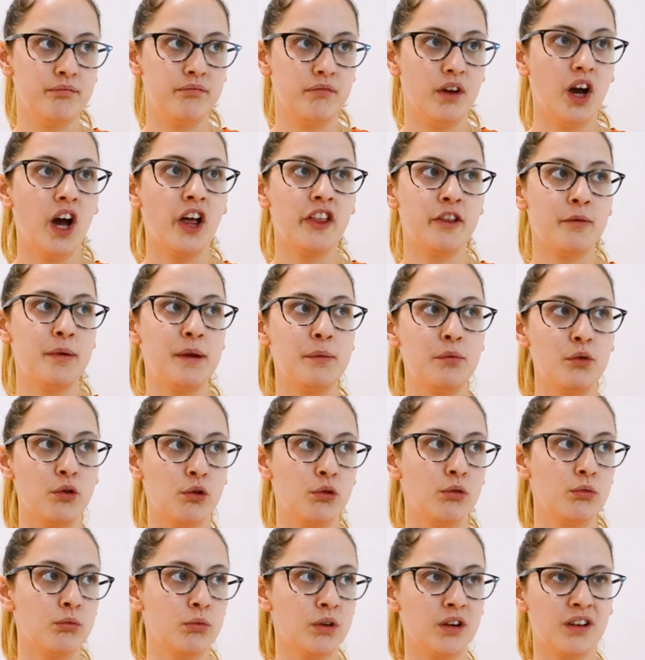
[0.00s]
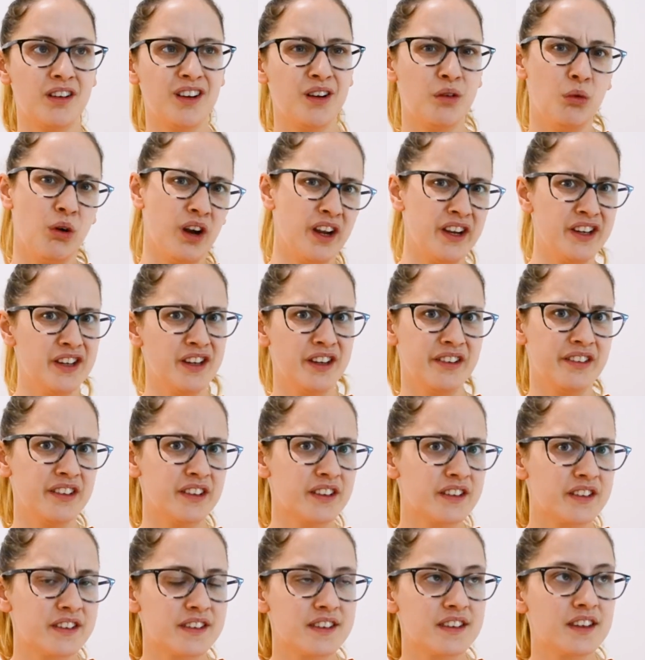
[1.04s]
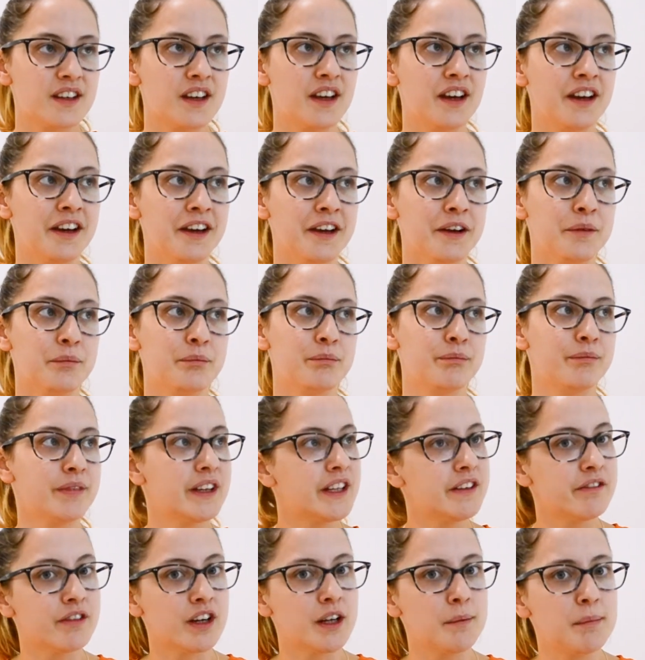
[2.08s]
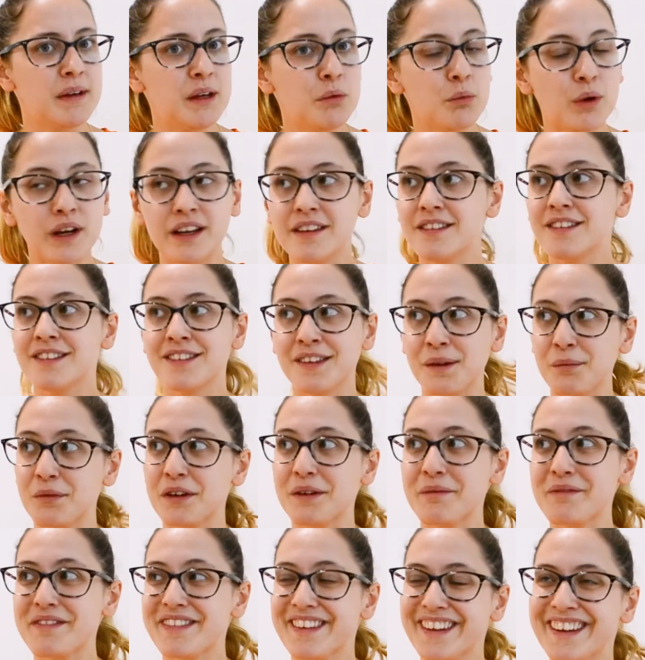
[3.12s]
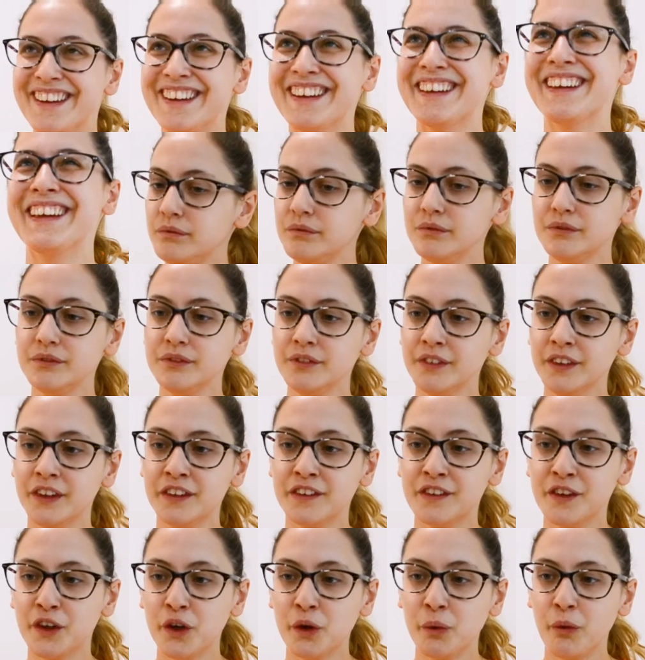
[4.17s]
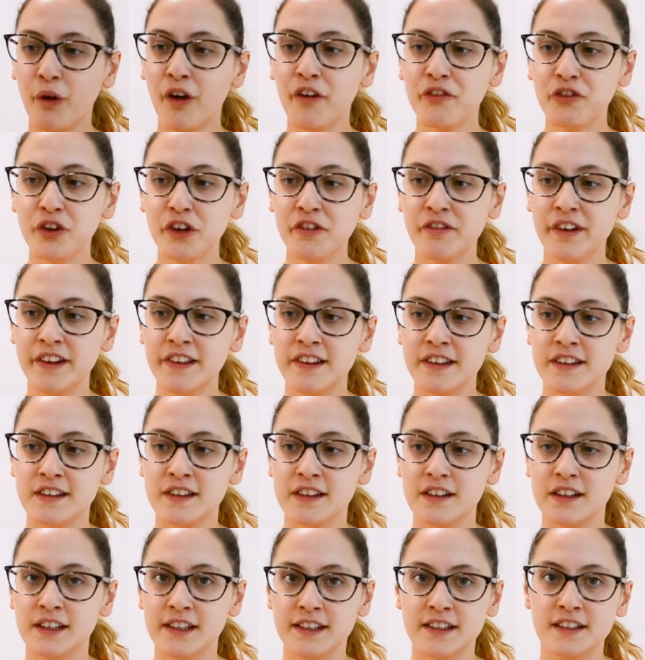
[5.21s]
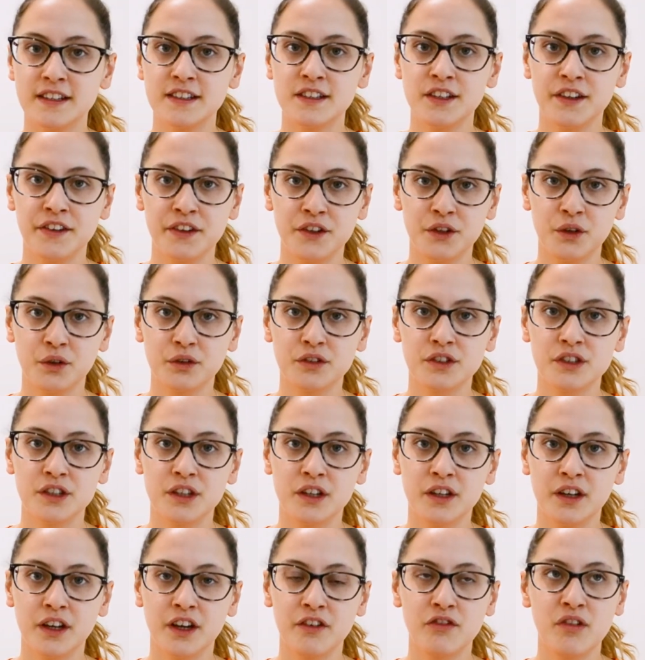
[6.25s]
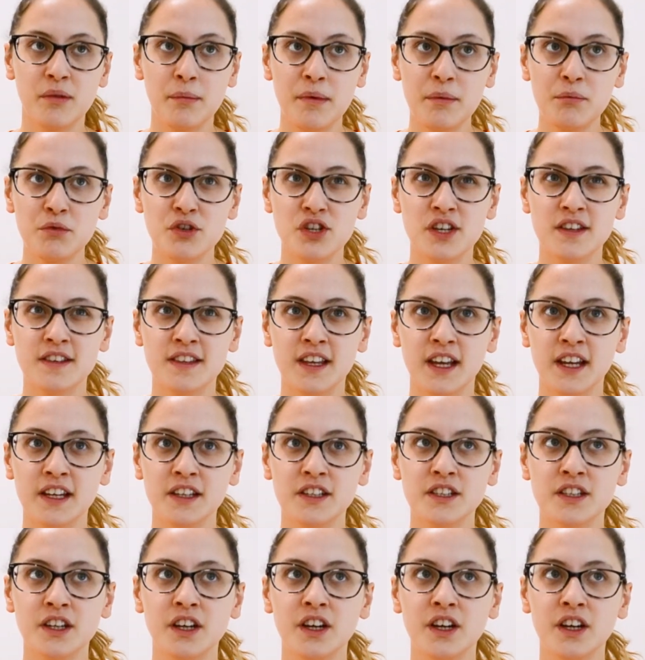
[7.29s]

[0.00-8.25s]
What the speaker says: other people were like, why are you doing this? In very mean ways sometimes. So after I read this list to the doctor, I remember she said,